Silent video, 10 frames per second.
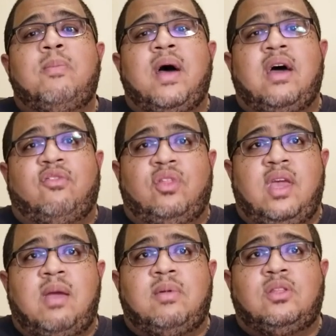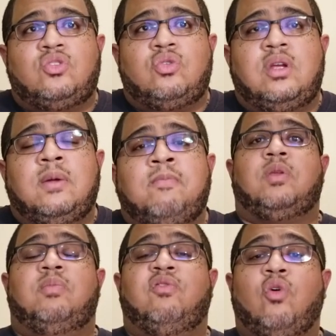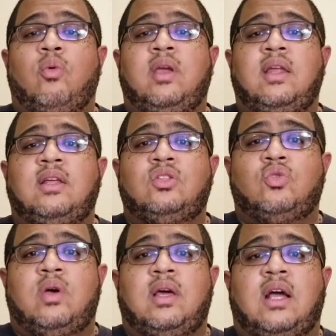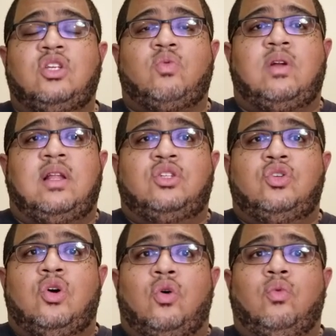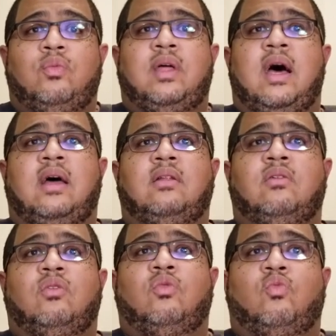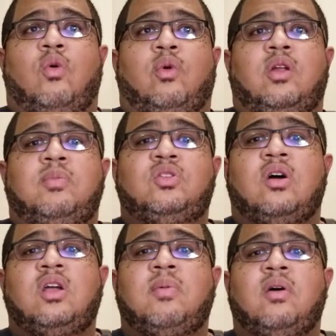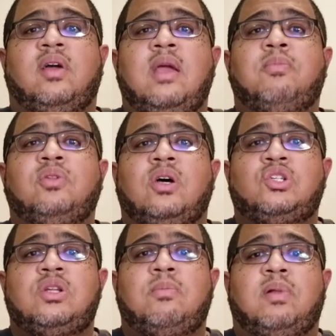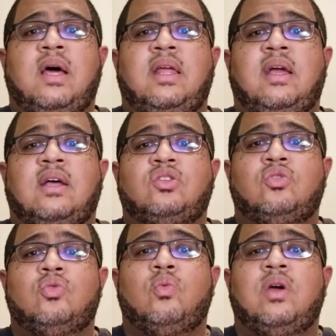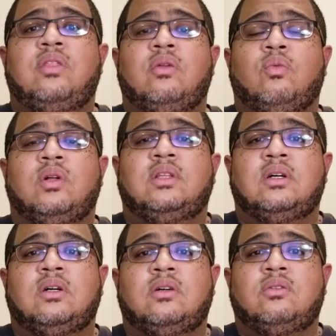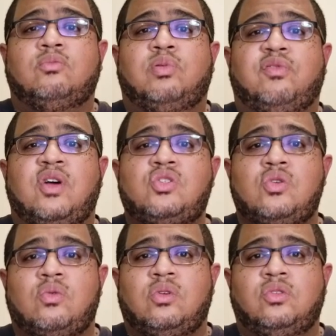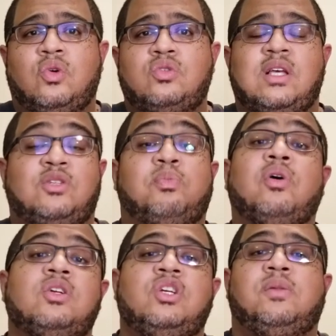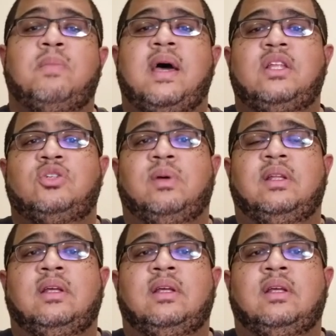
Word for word: bad for the game industry. Before we get into it, I just want to let you know that what we're going to be talking about, game production and planning, has to do with what the professional world knows as project management.